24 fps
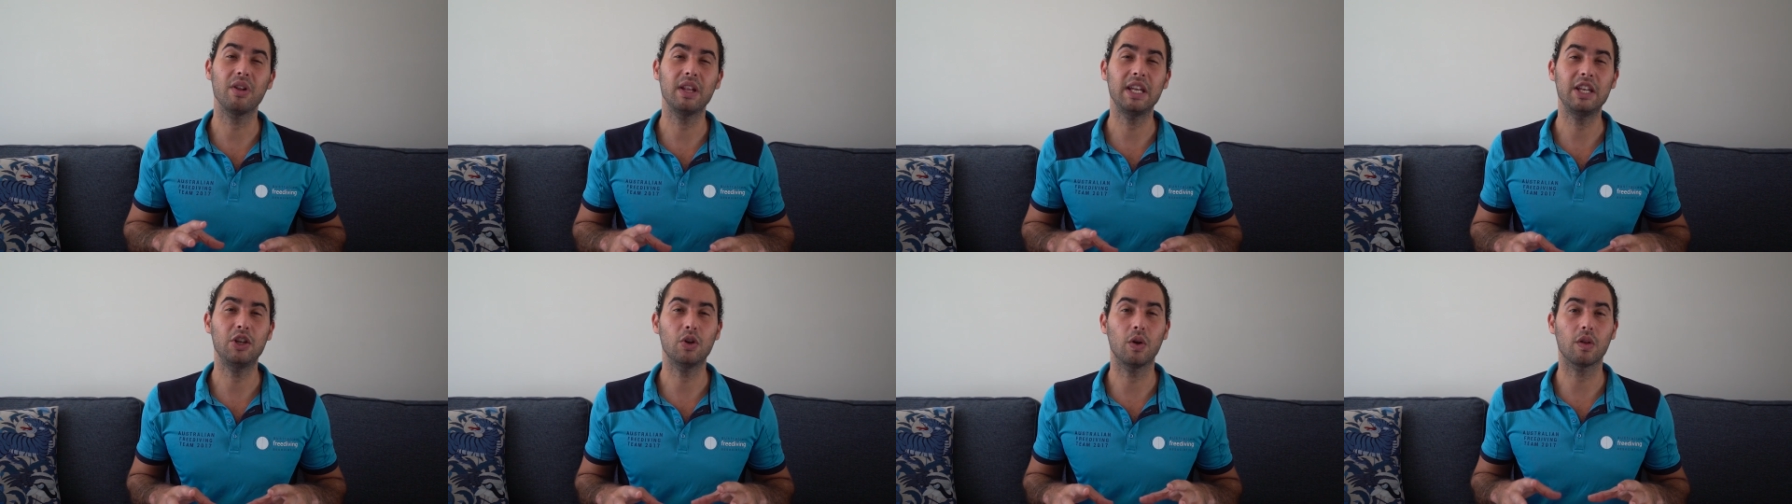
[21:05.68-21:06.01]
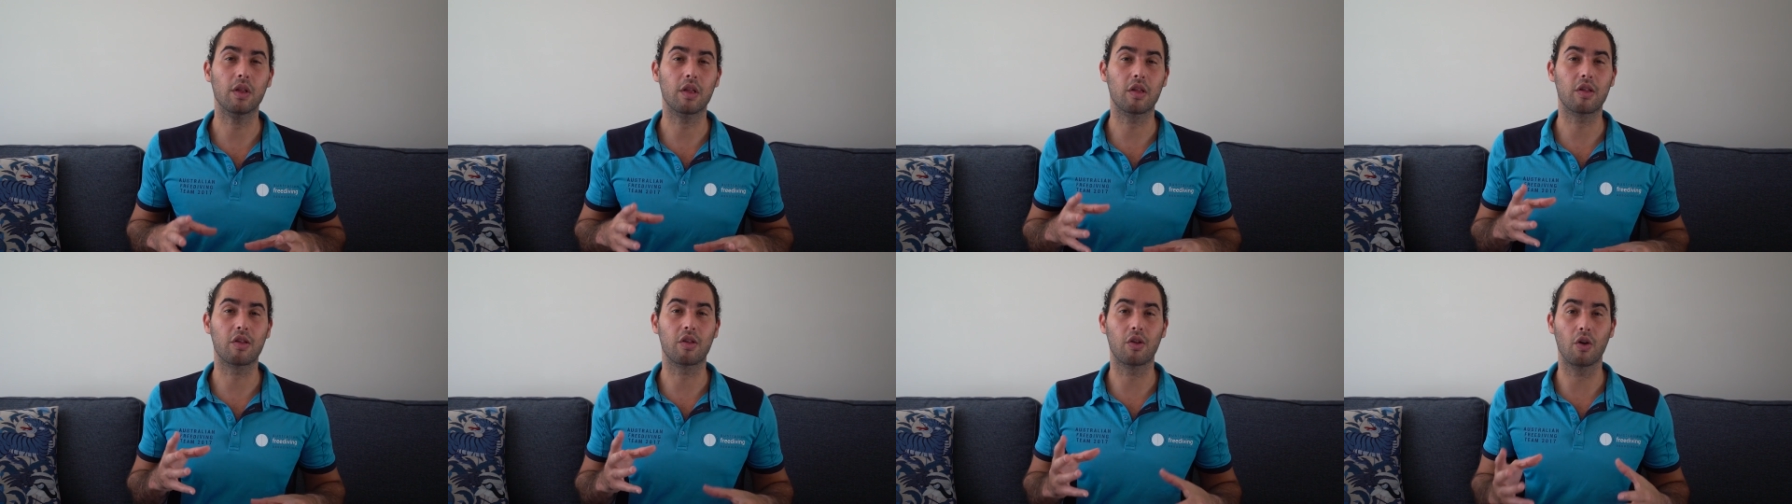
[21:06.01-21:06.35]
really
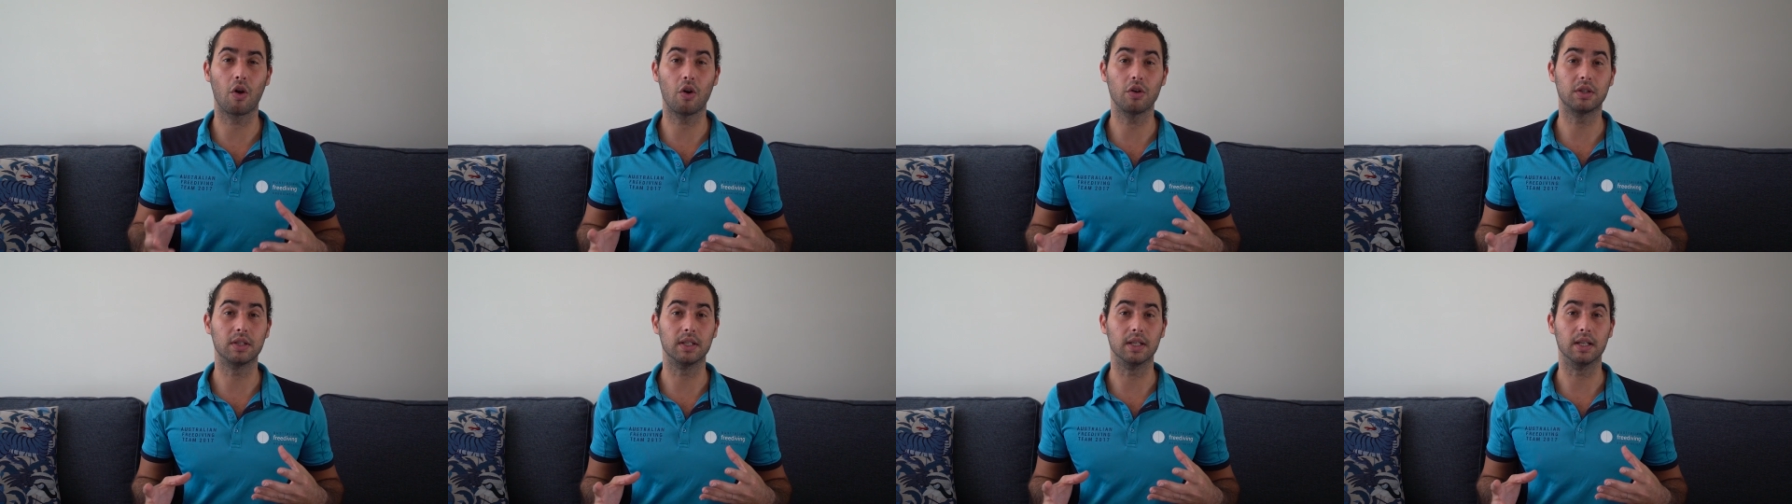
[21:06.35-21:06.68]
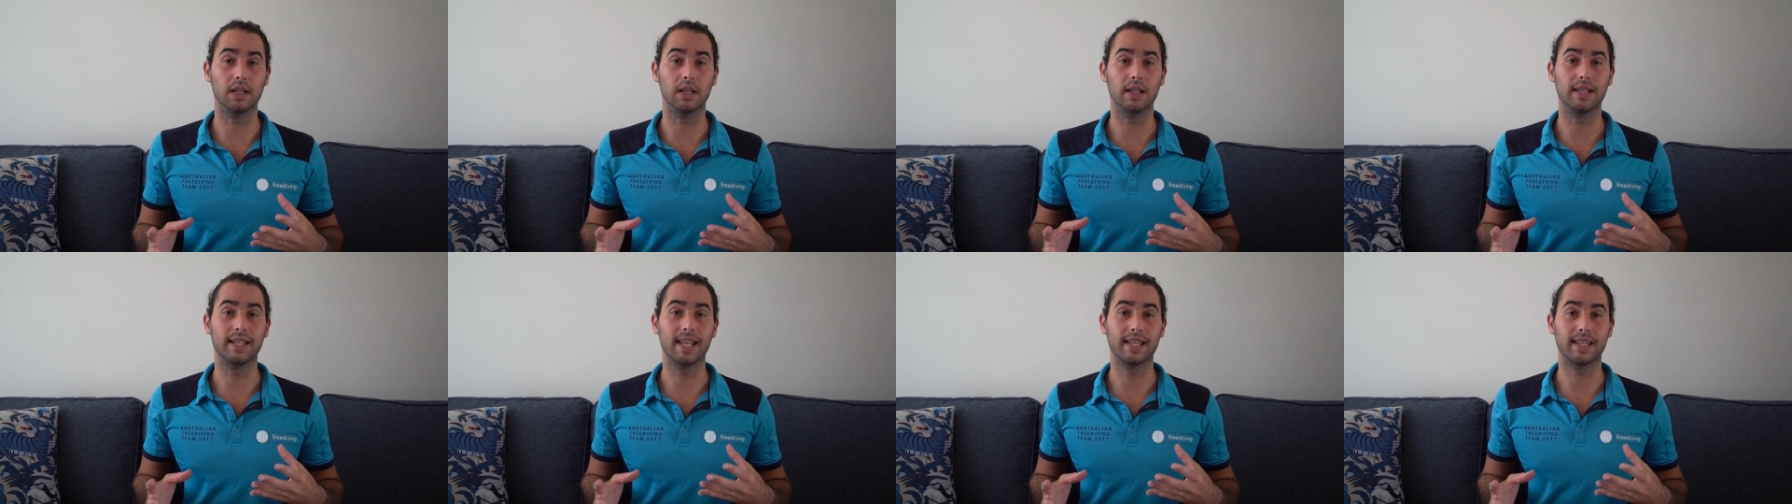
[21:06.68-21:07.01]
not
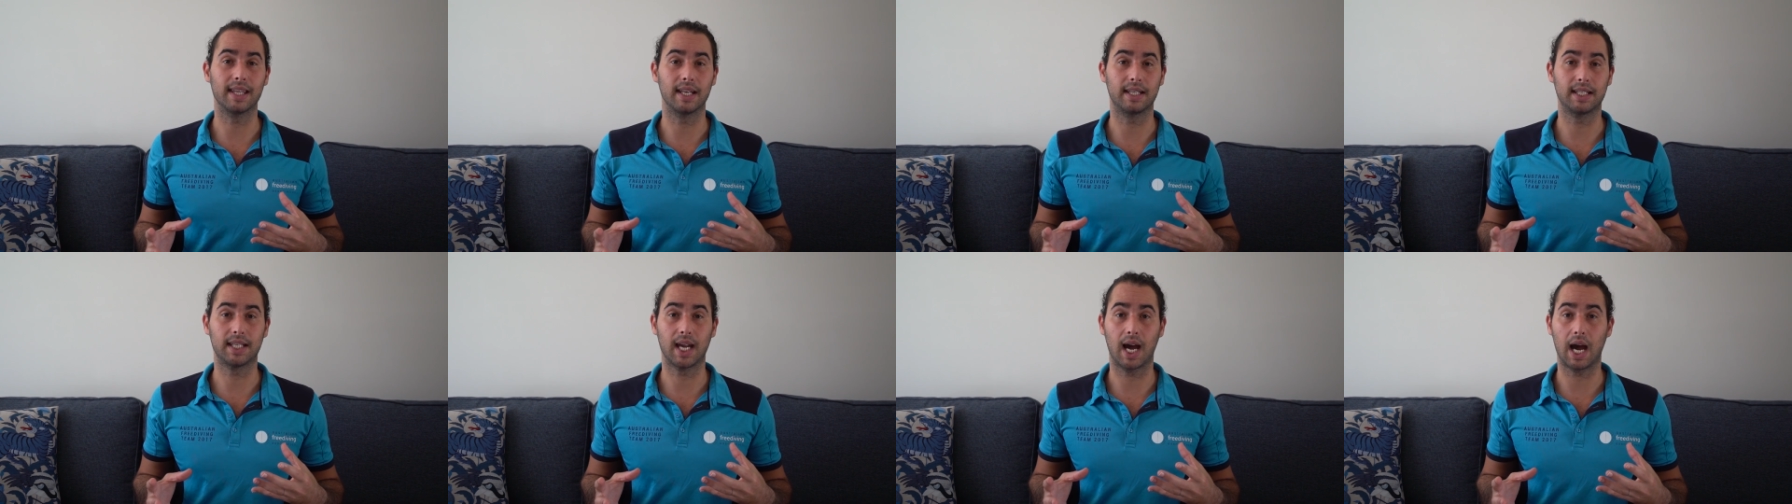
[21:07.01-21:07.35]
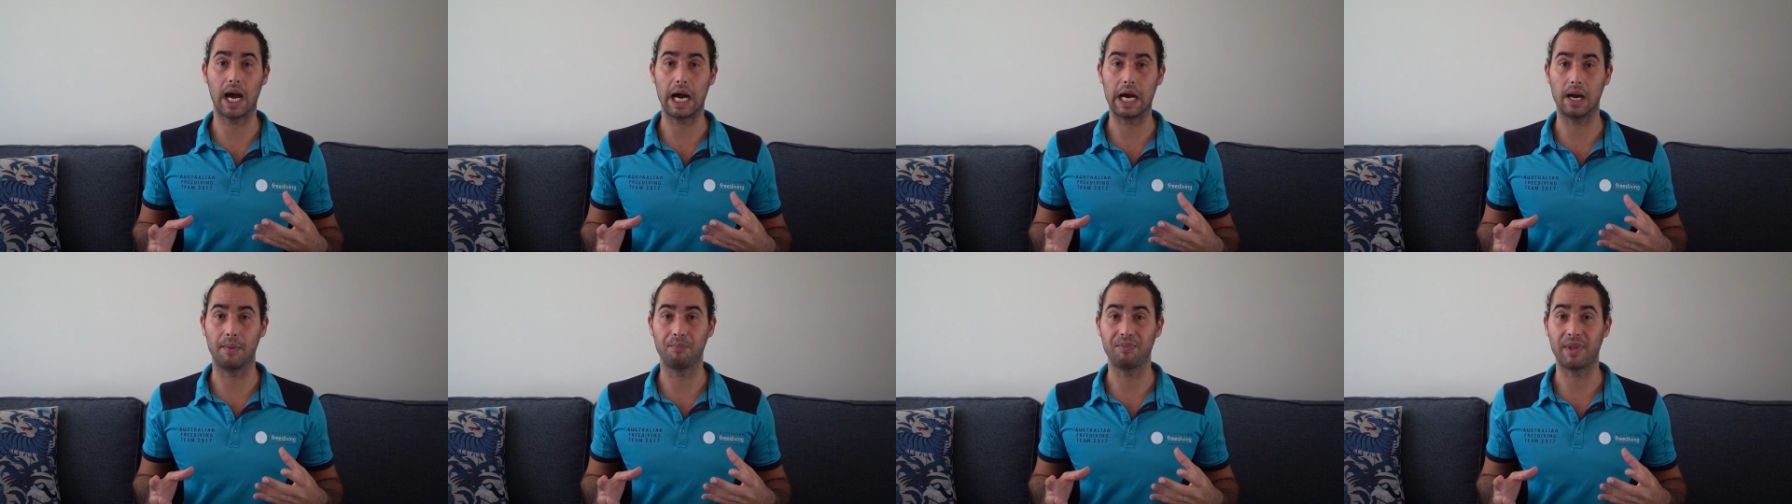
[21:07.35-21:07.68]
certain that the
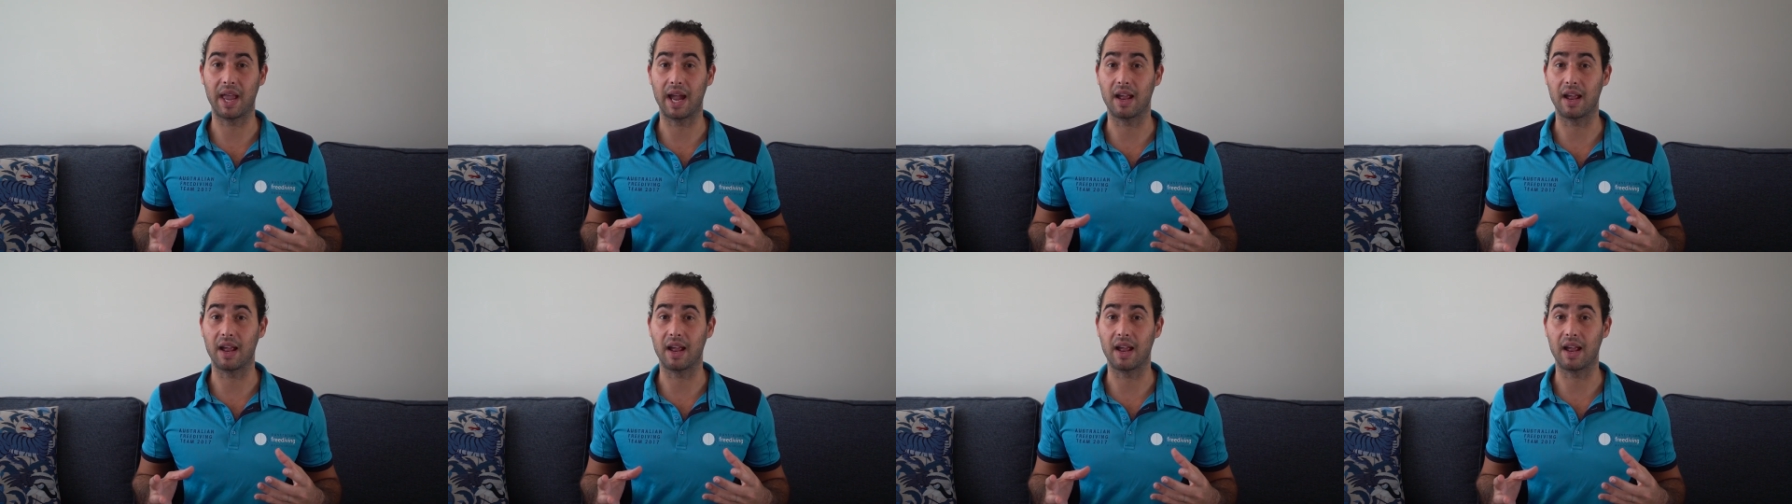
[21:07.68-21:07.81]
tongue